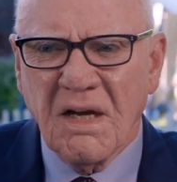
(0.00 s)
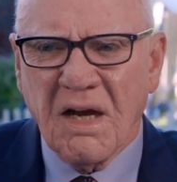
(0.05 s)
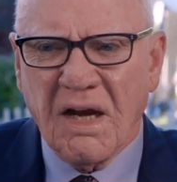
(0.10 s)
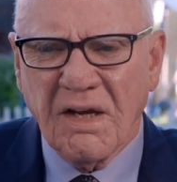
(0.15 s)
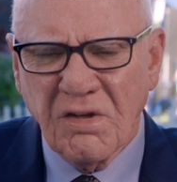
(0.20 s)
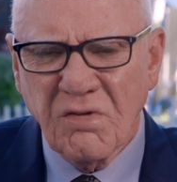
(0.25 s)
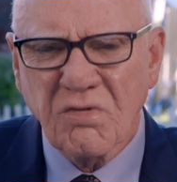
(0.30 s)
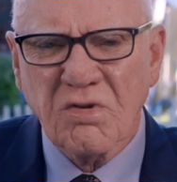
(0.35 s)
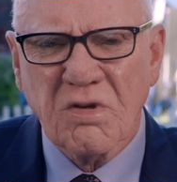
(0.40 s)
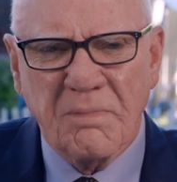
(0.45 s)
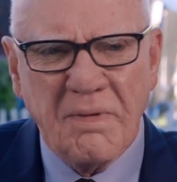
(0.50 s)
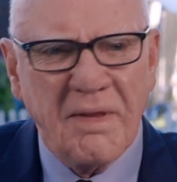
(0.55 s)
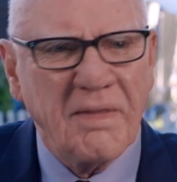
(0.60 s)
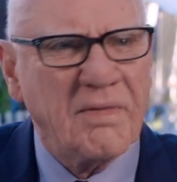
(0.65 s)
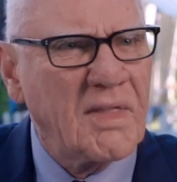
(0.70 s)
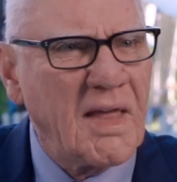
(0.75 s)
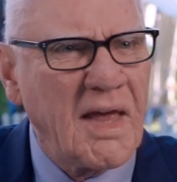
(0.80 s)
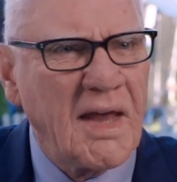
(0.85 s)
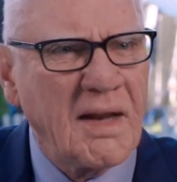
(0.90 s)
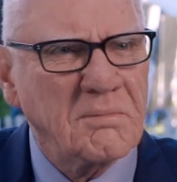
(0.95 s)
I used a bit
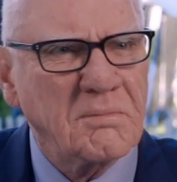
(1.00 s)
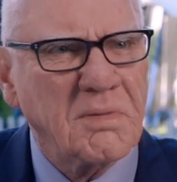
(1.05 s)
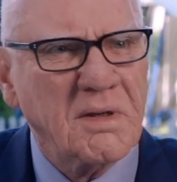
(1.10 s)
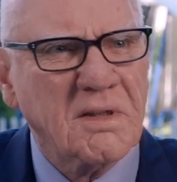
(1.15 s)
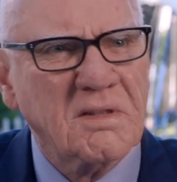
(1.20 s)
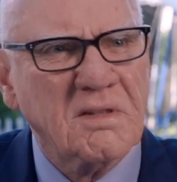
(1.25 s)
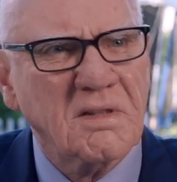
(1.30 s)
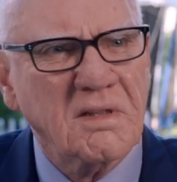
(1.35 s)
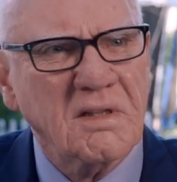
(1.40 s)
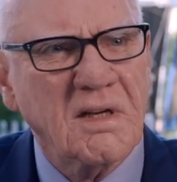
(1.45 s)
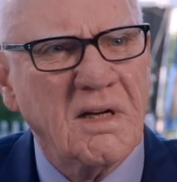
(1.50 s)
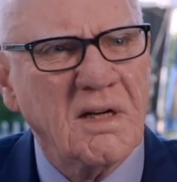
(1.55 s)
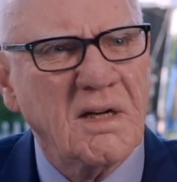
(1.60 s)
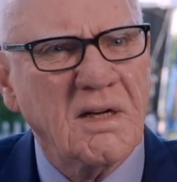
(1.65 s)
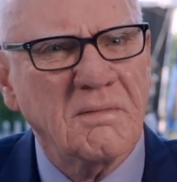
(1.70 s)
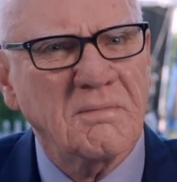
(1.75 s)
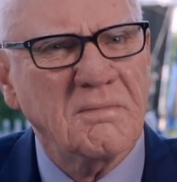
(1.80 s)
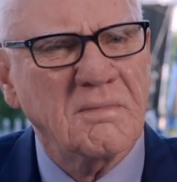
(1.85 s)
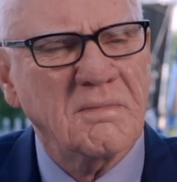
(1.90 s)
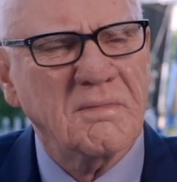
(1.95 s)
then, but
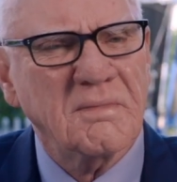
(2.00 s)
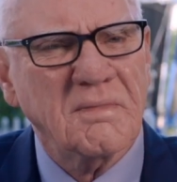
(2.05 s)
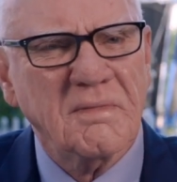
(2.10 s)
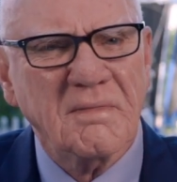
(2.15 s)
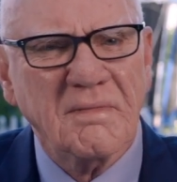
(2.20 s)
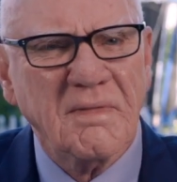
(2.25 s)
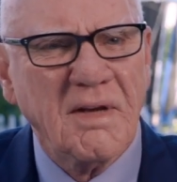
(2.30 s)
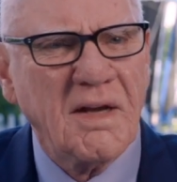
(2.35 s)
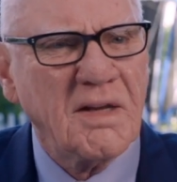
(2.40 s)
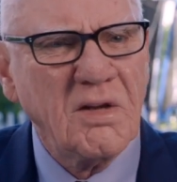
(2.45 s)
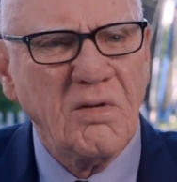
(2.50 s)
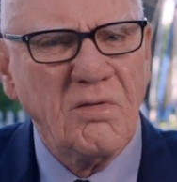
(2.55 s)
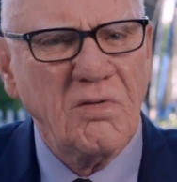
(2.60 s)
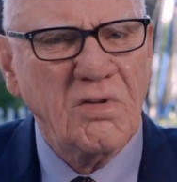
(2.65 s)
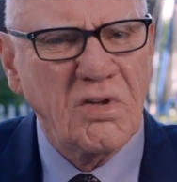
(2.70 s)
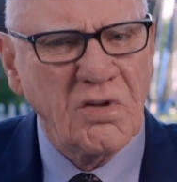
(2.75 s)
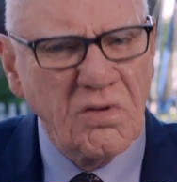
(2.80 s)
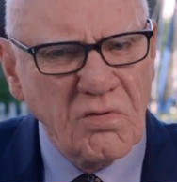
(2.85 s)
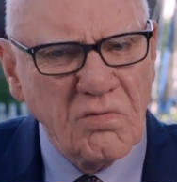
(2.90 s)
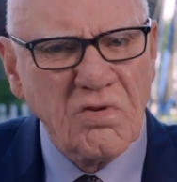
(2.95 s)
I
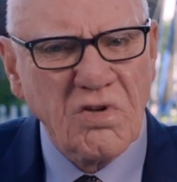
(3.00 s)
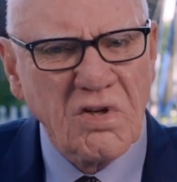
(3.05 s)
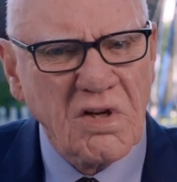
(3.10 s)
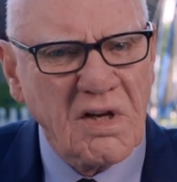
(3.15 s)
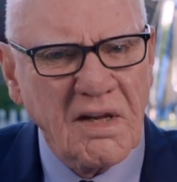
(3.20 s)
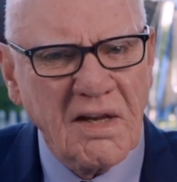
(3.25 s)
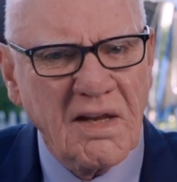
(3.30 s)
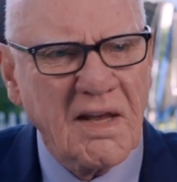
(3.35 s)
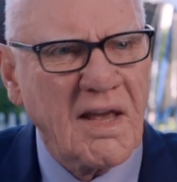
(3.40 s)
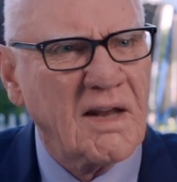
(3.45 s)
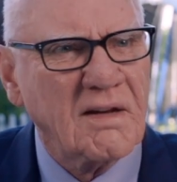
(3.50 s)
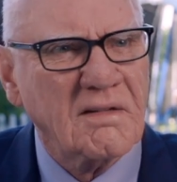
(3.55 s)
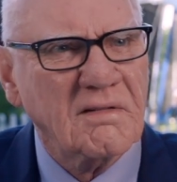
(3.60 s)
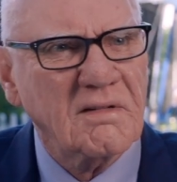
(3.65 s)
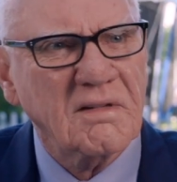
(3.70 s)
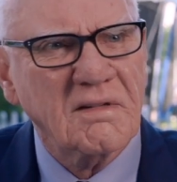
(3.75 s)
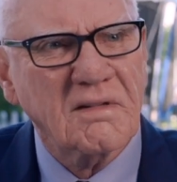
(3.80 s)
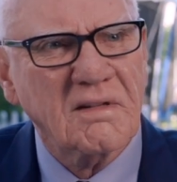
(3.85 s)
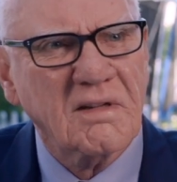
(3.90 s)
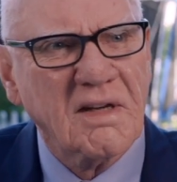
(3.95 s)
don't usually get
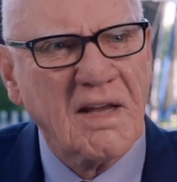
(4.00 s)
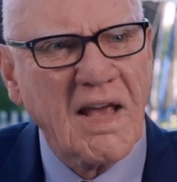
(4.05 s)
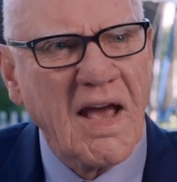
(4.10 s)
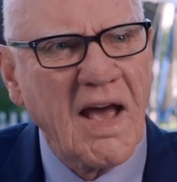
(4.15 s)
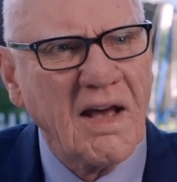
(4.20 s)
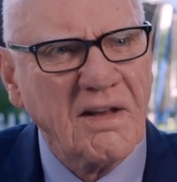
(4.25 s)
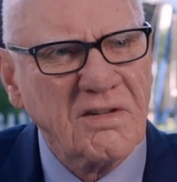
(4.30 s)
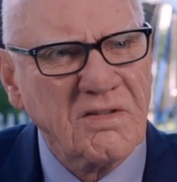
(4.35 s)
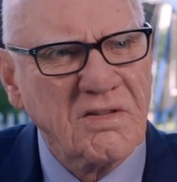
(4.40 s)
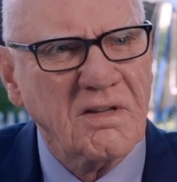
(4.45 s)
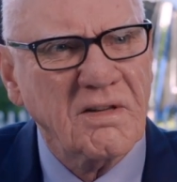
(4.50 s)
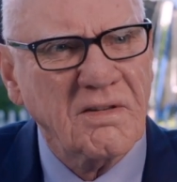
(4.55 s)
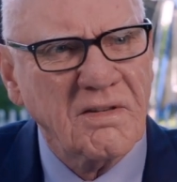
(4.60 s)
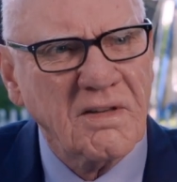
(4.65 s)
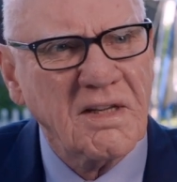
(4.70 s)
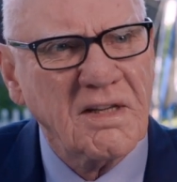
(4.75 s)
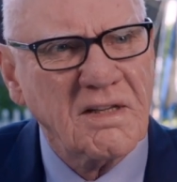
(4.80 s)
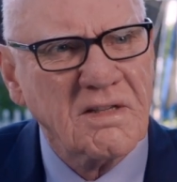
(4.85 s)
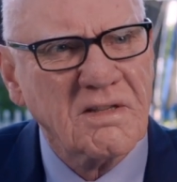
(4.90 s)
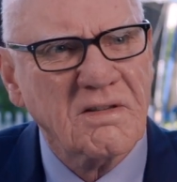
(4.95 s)
cast in
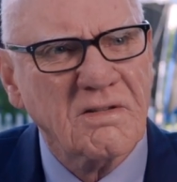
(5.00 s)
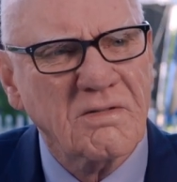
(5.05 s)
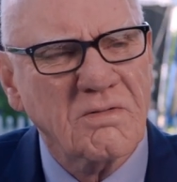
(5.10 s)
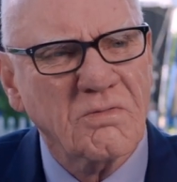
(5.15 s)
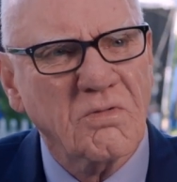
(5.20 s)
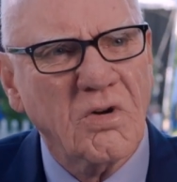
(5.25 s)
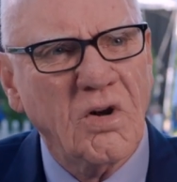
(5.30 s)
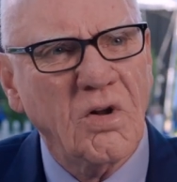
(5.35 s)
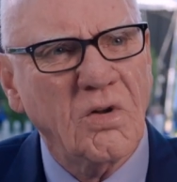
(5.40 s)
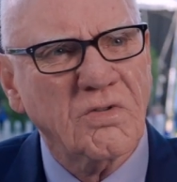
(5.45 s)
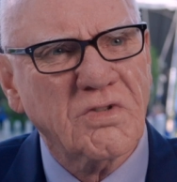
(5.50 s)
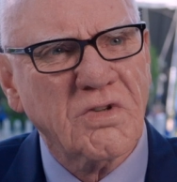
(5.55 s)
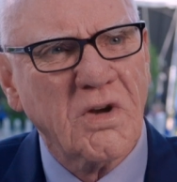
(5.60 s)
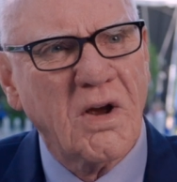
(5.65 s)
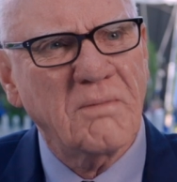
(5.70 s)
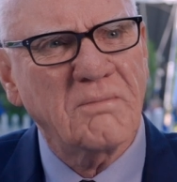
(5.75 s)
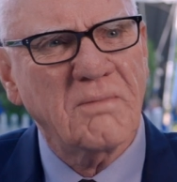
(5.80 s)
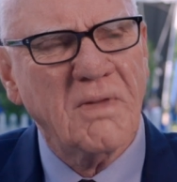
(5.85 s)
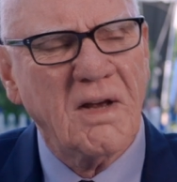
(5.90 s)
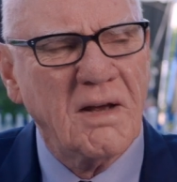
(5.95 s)
these roles. So
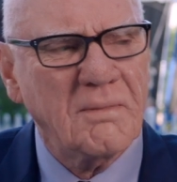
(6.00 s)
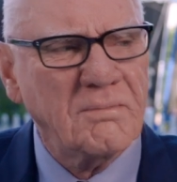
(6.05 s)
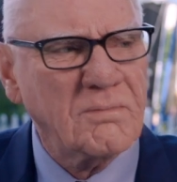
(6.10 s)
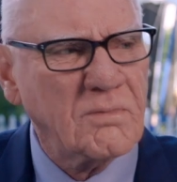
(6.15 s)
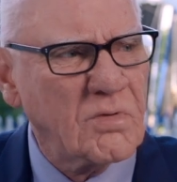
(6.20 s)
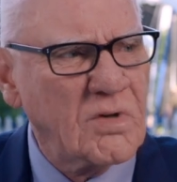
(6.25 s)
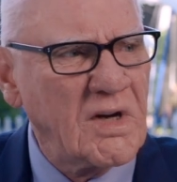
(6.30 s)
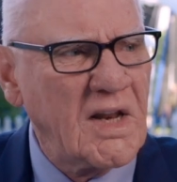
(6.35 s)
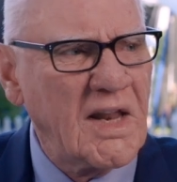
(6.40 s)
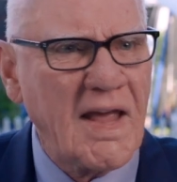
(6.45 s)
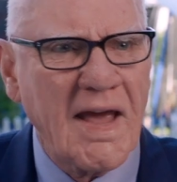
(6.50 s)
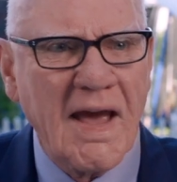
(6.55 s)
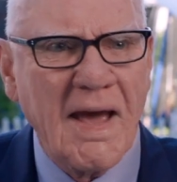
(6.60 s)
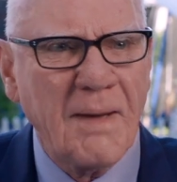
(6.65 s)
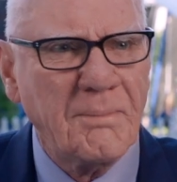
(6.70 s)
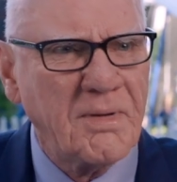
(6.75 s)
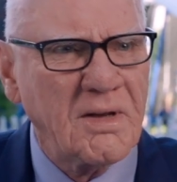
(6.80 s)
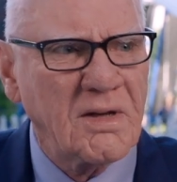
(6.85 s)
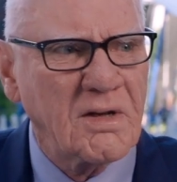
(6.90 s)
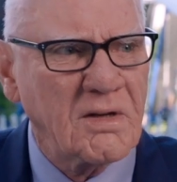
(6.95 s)
I'm really
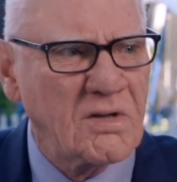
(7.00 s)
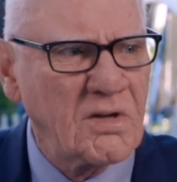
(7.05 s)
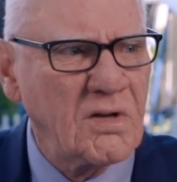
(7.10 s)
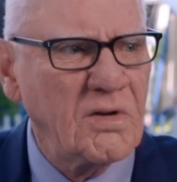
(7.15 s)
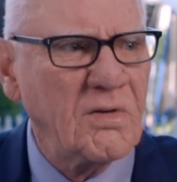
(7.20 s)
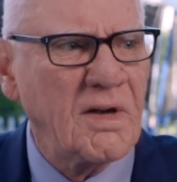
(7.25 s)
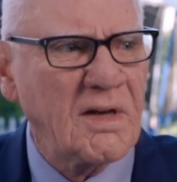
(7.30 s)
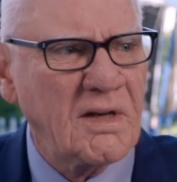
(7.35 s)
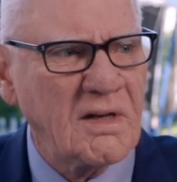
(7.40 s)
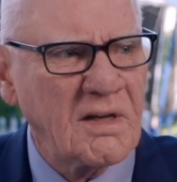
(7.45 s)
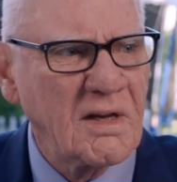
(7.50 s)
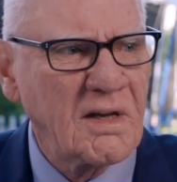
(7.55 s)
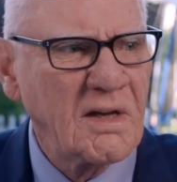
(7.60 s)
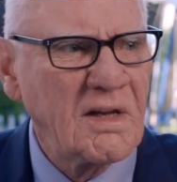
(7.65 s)
happy to do it